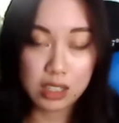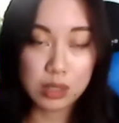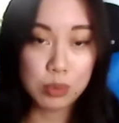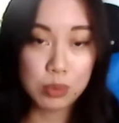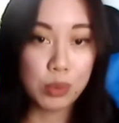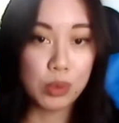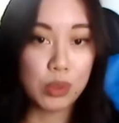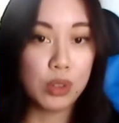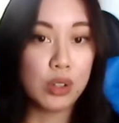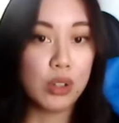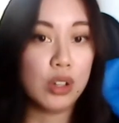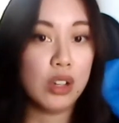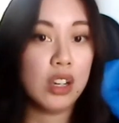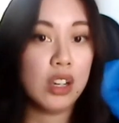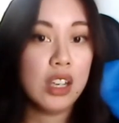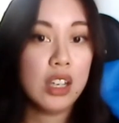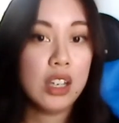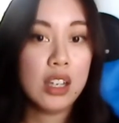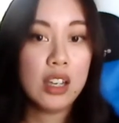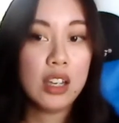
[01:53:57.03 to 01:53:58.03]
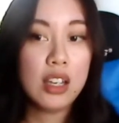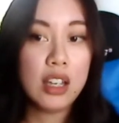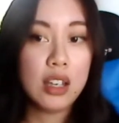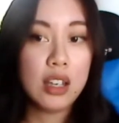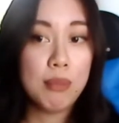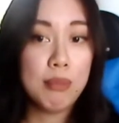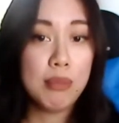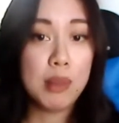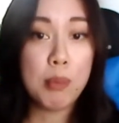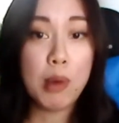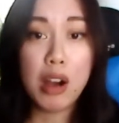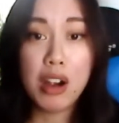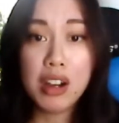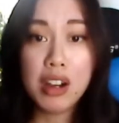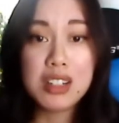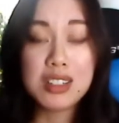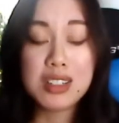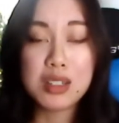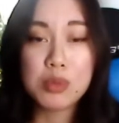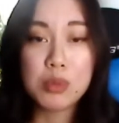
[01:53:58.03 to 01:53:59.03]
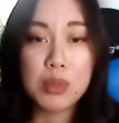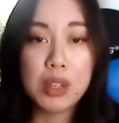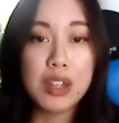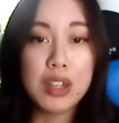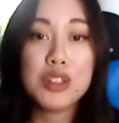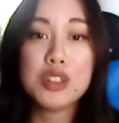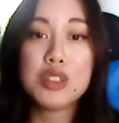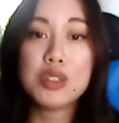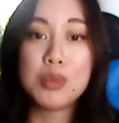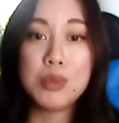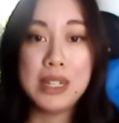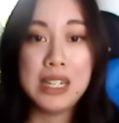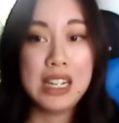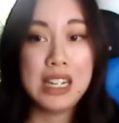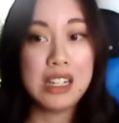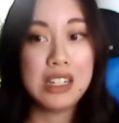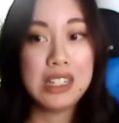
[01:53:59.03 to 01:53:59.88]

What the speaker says: explore the Mars as well. So we